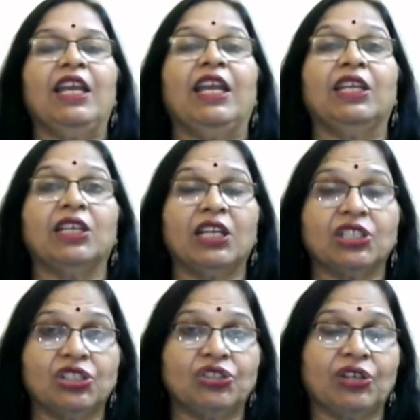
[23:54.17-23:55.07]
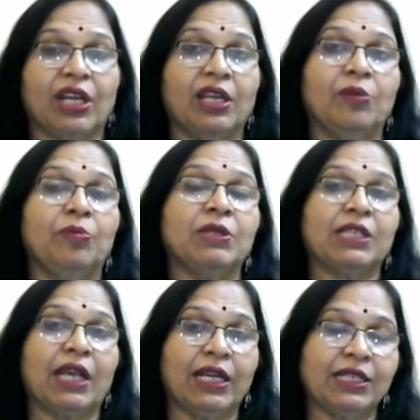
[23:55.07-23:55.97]
International trade,
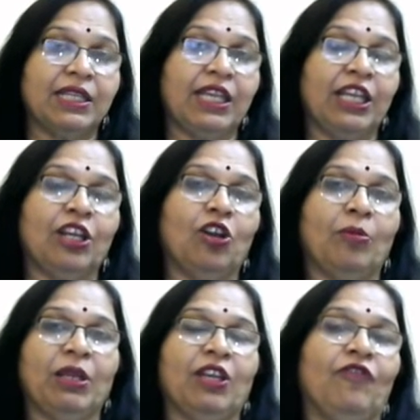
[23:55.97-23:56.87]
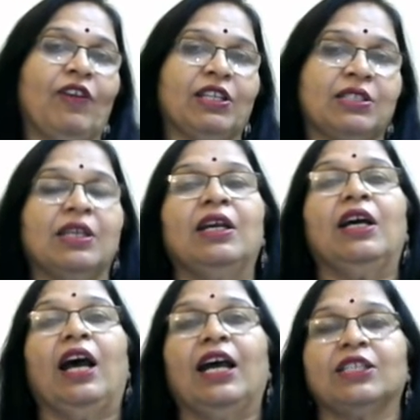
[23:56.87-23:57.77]
besides the economic effects,
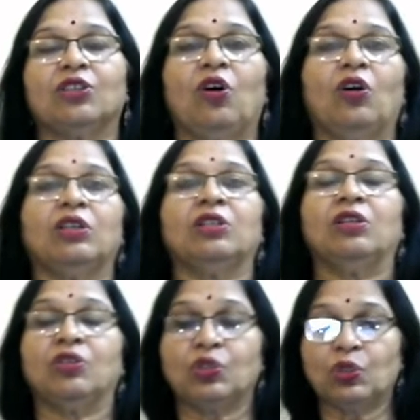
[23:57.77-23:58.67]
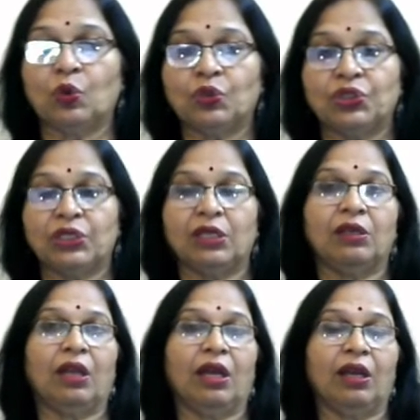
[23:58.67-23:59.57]
has got social